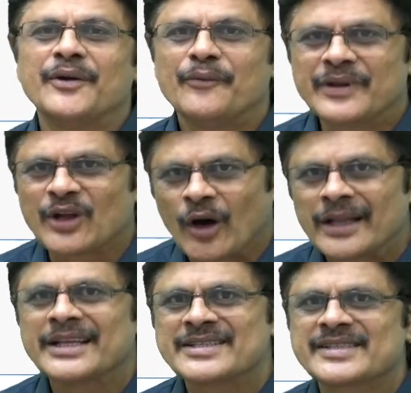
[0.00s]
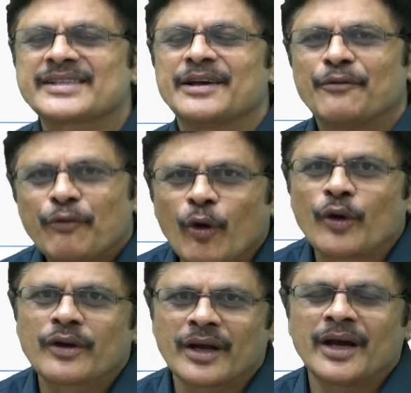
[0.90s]
with all these
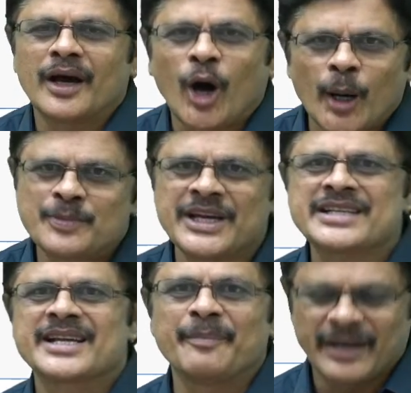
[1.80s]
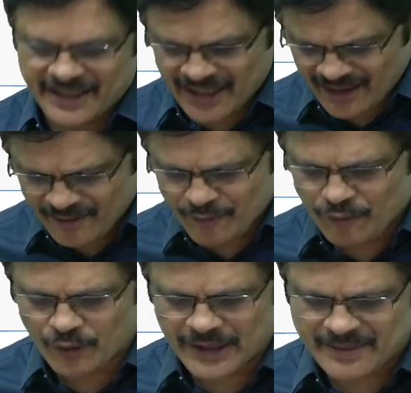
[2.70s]
4 objects repeated
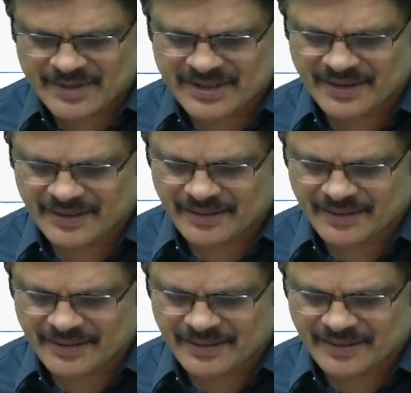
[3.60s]
4 times.